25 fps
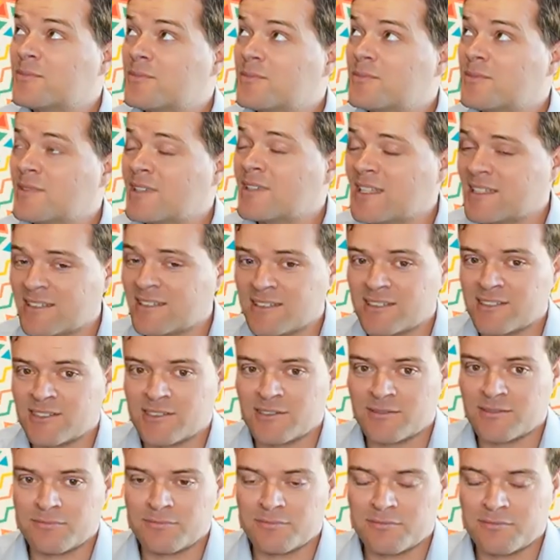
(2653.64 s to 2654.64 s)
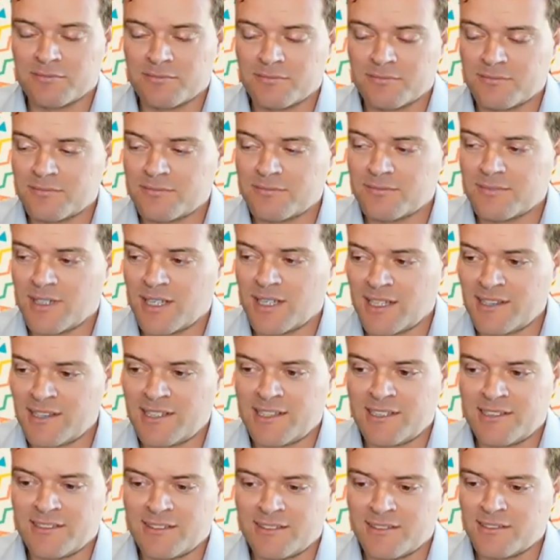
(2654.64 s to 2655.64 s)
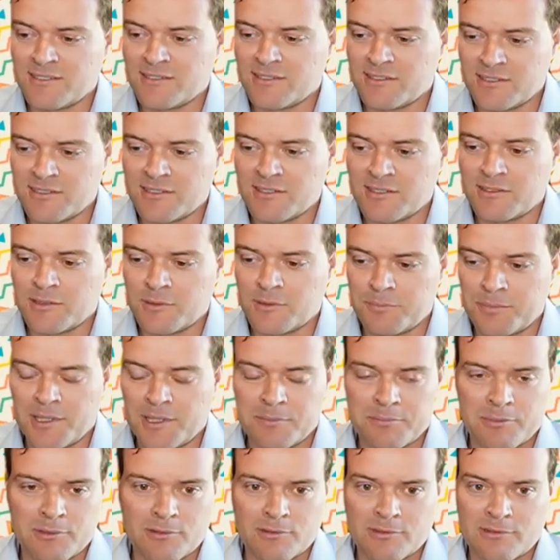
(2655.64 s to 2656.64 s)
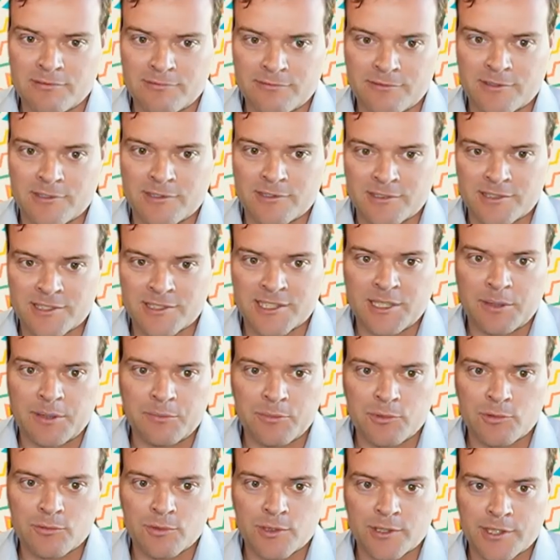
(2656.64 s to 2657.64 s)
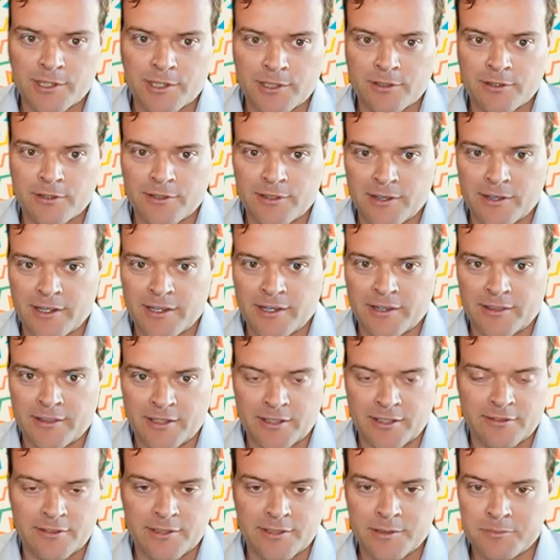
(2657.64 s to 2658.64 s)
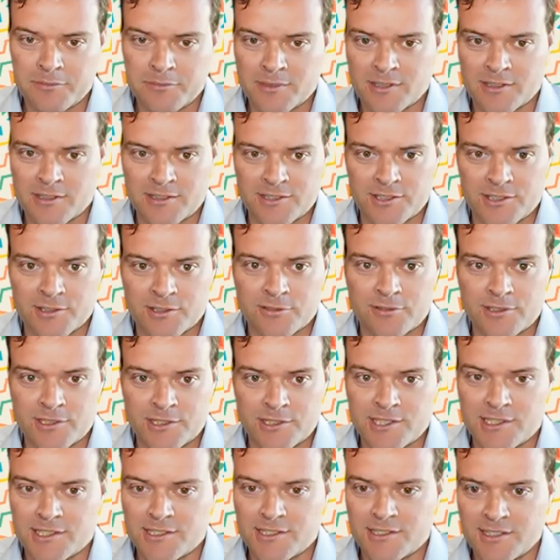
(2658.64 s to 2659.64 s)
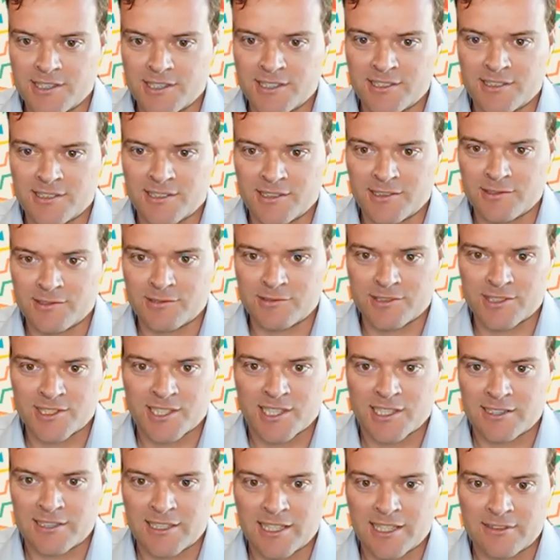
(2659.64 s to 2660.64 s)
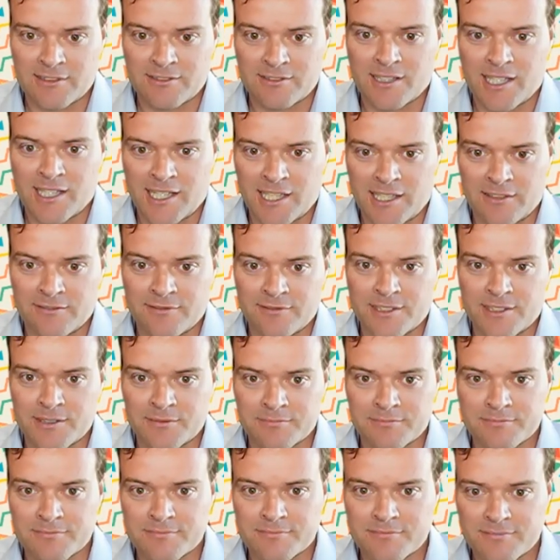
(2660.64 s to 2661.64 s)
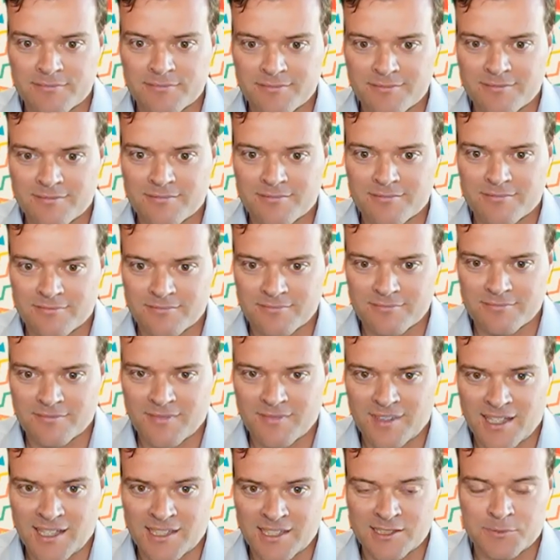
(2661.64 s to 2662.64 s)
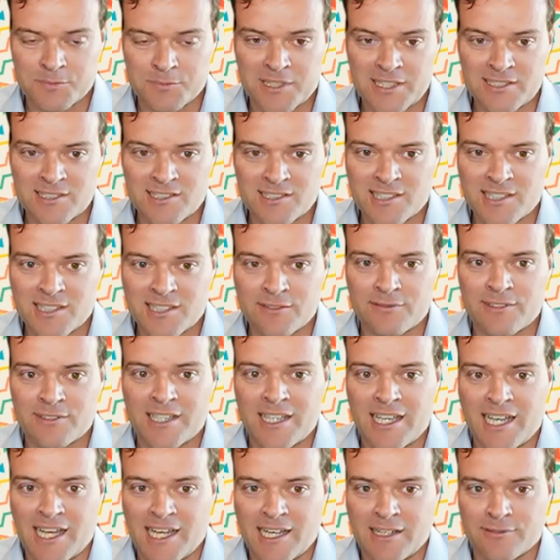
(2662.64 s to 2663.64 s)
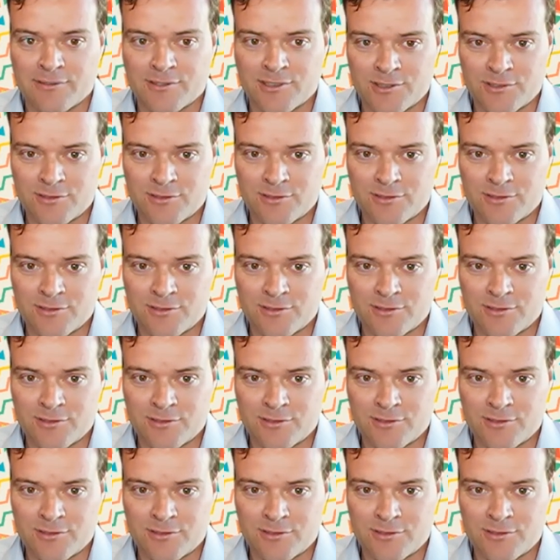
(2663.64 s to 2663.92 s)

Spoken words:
that there's I think the people, for example, working on Ethereum are so good that they'll scale out ahead of it, especially if they have to.